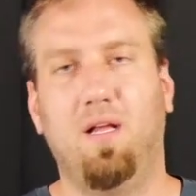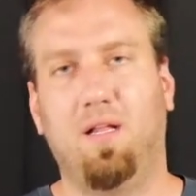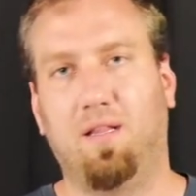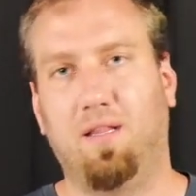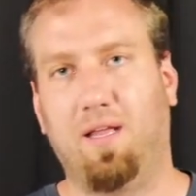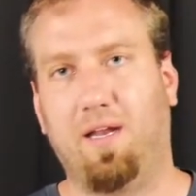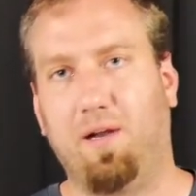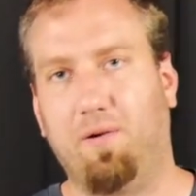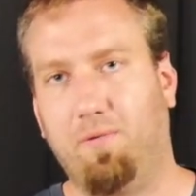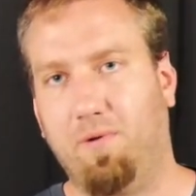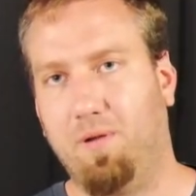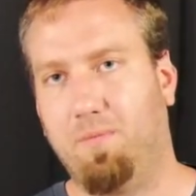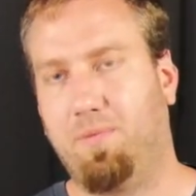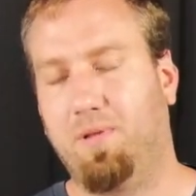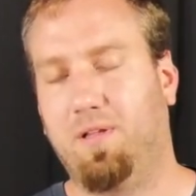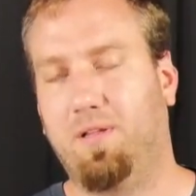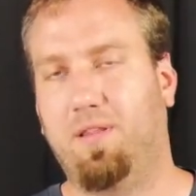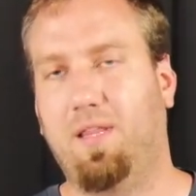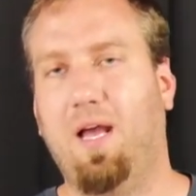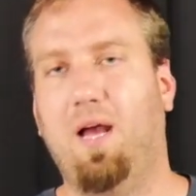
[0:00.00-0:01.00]
let it
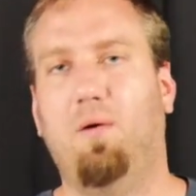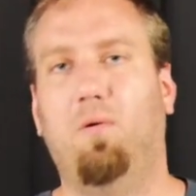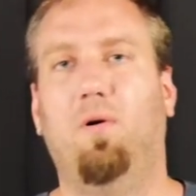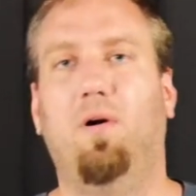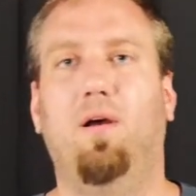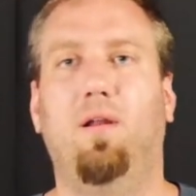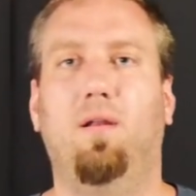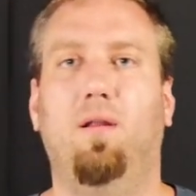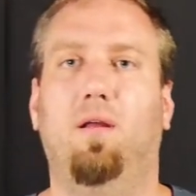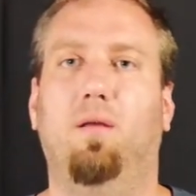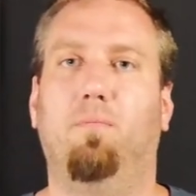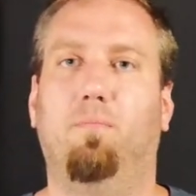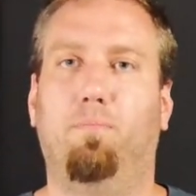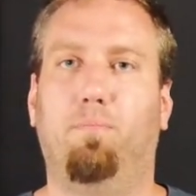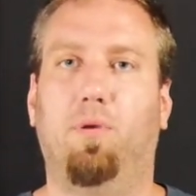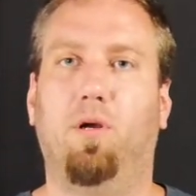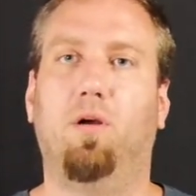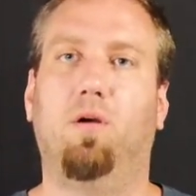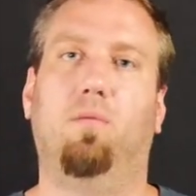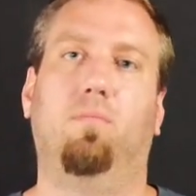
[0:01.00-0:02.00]
rebuild that one,
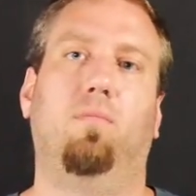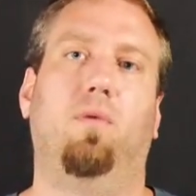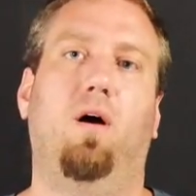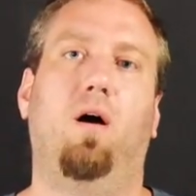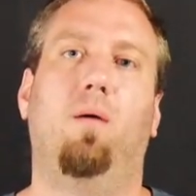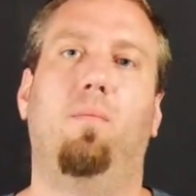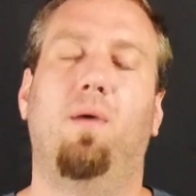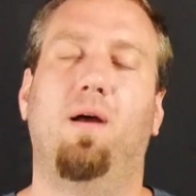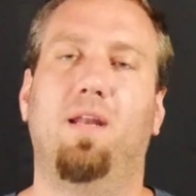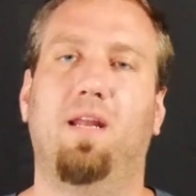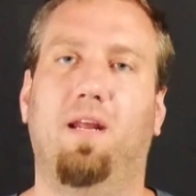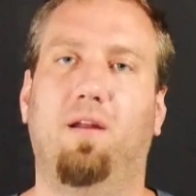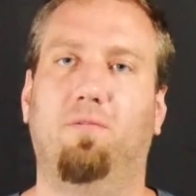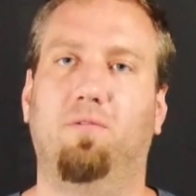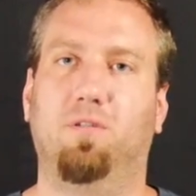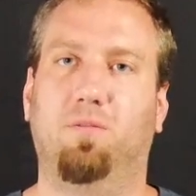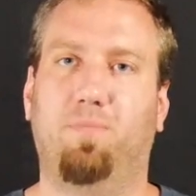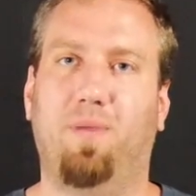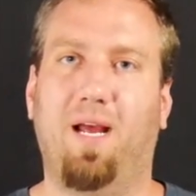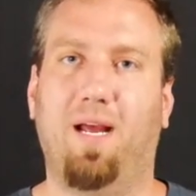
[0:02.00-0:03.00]
boom, all my data
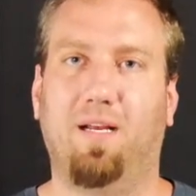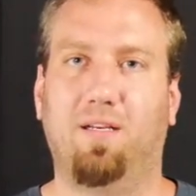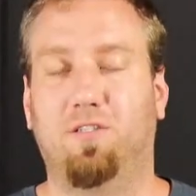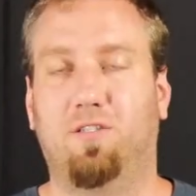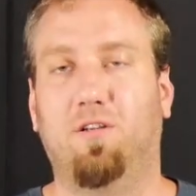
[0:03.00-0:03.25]
was back.